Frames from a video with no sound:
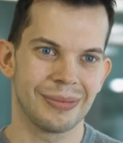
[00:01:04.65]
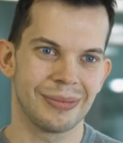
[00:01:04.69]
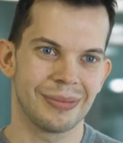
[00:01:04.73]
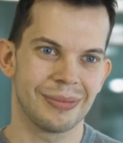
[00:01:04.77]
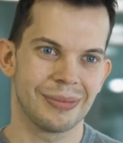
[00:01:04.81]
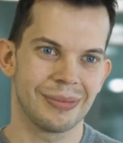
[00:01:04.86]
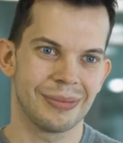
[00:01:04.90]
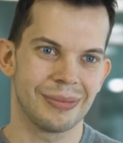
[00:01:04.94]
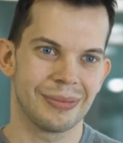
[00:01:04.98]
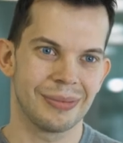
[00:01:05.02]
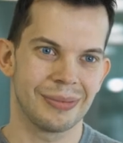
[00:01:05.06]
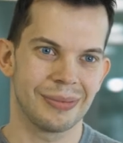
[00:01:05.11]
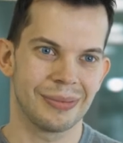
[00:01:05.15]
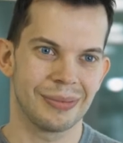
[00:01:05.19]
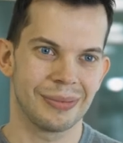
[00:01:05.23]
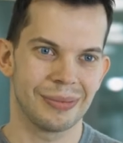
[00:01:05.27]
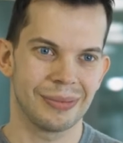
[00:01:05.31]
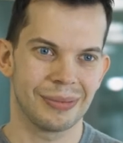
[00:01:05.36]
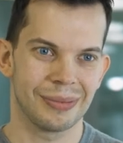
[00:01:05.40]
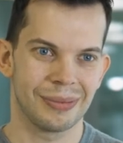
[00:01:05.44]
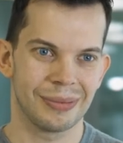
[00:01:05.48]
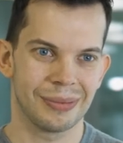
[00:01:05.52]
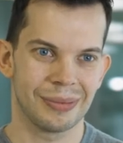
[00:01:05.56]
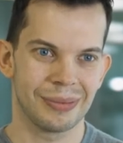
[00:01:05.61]
of
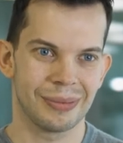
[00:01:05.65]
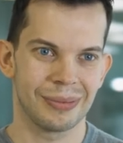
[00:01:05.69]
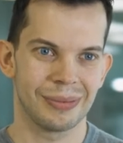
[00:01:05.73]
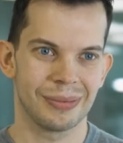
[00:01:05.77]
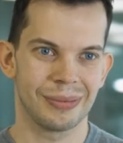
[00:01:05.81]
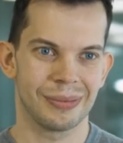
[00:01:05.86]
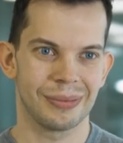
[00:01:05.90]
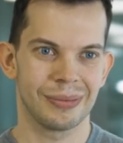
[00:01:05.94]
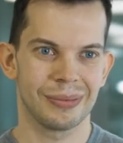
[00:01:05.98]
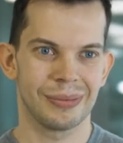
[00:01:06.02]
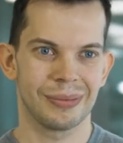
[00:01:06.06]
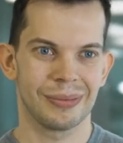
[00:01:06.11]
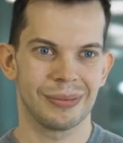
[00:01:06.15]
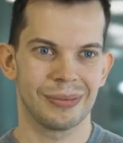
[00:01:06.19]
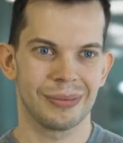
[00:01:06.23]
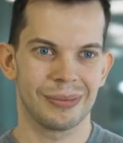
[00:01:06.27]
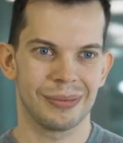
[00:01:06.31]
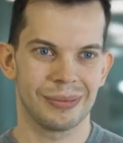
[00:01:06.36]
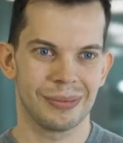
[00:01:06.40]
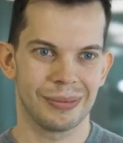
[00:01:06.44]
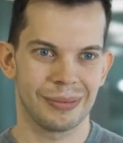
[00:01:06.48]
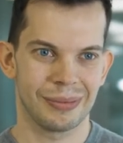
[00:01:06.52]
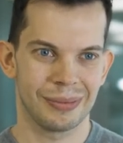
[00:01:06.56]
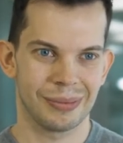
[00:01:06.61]
how this
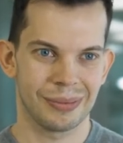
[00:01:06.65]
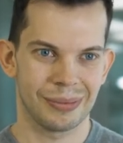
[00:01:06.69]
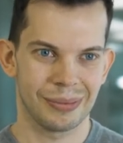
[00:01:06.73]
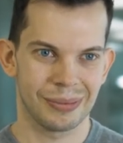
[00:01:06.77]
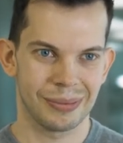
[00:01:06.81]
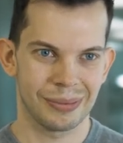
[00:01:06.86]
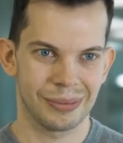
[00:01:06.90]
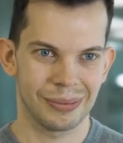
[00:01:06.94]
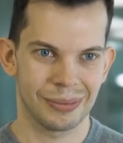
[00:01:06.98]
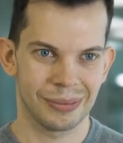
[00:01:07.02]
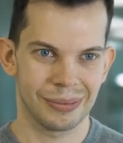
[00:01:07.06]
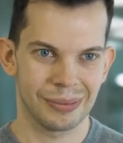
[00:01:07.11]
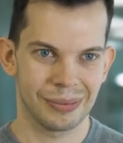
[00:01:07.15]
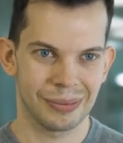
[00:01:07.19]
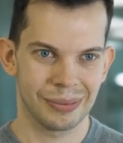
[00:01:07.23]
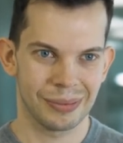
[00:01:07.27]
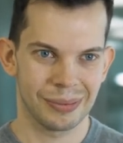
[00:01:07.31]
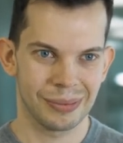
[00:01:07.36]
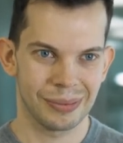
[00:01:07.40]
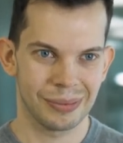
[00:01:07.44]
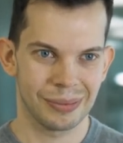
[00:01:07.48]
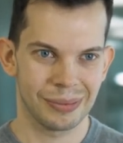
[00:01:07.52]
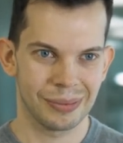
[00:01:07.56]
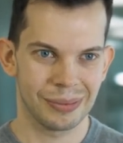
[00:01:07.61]
tracing, this
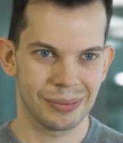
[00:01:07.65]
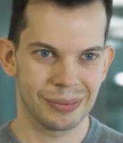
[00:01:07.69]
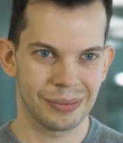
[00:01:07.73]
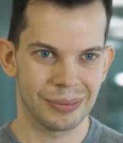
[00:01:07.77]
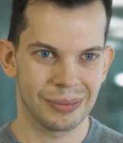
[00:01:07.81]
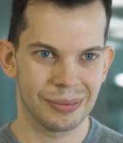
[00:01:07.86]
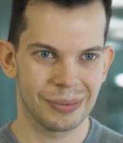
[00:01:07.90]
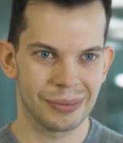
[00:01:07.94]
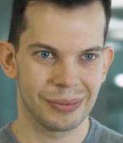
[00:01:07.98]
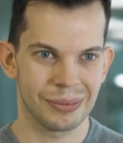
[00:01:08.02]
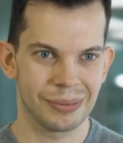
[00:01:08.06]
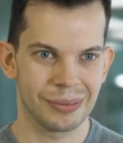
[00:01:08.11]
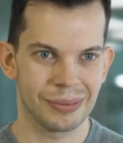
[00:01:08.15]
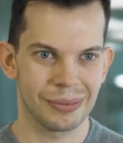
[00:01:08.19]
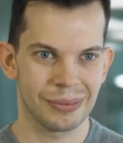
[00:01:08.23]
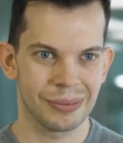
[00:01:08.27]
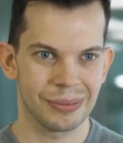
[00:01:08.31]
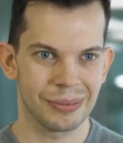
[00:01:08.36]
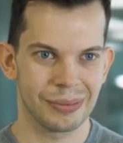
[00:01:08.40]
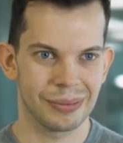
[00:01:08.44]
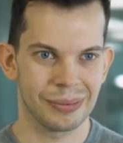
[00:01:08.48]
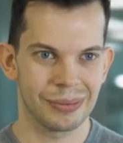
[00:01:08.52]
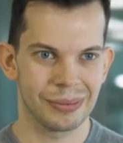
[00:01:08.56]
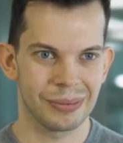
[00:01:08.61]
tracing with DNA on
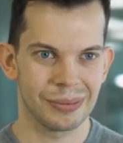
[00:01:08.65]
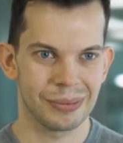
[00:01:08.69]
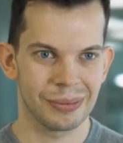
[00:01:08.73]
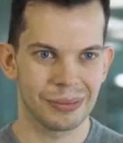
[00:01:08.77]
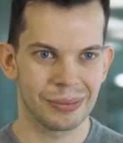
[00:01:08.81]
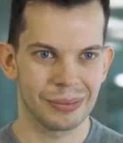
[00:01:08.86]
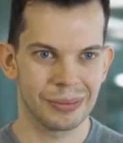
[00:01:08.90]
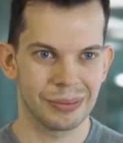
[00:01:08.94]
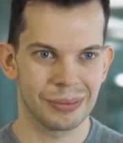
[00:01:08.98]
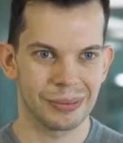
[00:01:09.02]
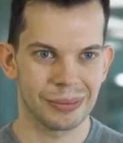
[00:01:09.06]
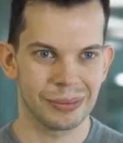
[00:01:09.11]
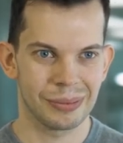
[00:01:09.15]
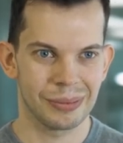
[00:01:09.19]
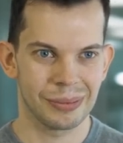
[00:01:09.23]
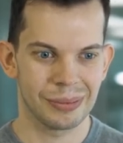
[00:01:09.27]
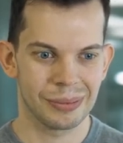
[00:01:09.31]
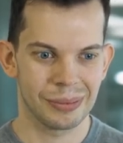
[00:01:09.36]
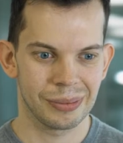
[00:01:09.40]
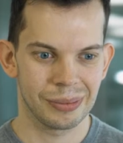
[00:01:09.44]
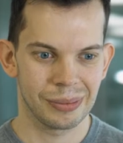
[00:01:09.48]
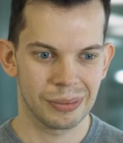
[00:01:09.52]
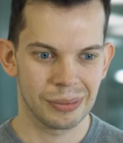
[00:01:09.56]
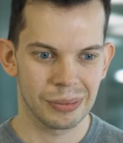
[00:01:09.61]
the supply chain, how
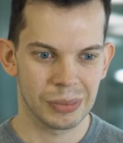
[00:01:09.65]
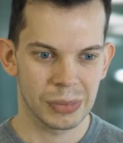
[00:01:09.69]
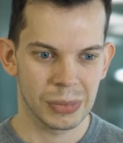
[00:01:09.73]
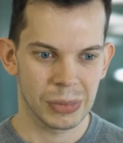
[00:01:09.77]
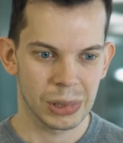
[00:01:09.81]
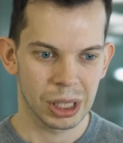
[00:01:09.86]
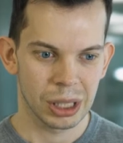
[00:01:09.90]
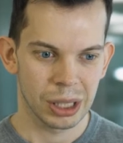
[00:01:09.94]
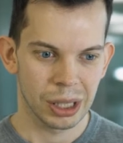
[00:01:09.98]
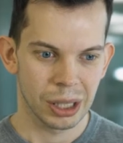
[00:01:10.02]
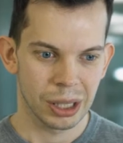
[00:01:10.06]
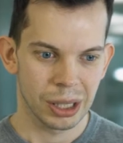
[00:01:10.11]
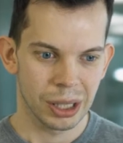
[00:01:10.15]
that works?